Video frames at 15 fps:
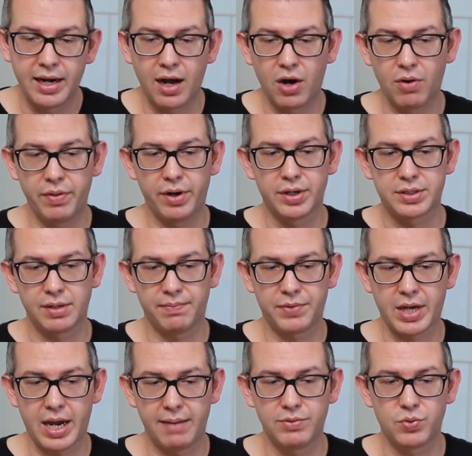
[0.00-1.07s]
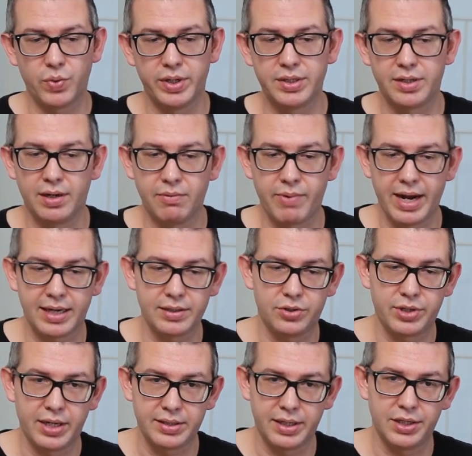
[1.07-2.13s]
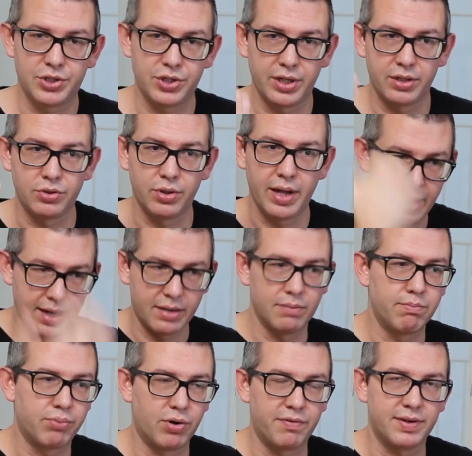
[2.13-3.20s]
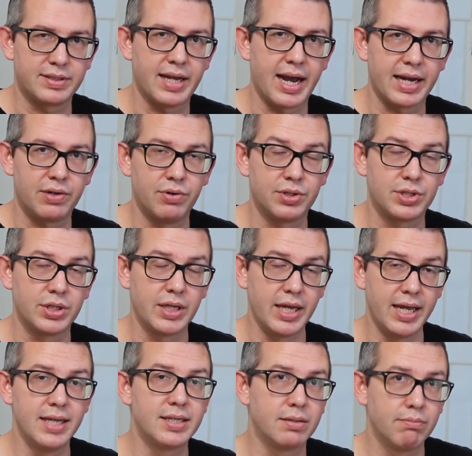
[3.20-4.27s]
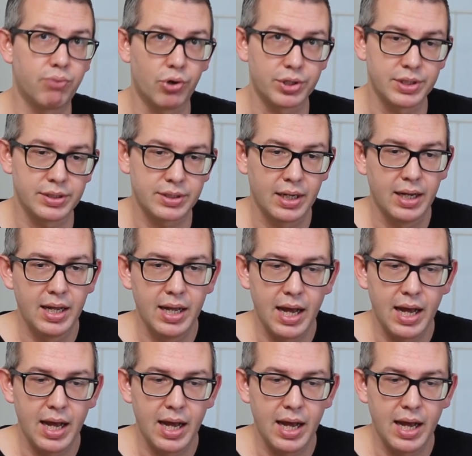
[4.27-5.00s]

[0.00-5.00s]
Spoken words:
Now, there are some times when direct translation and perfect accuracy is important.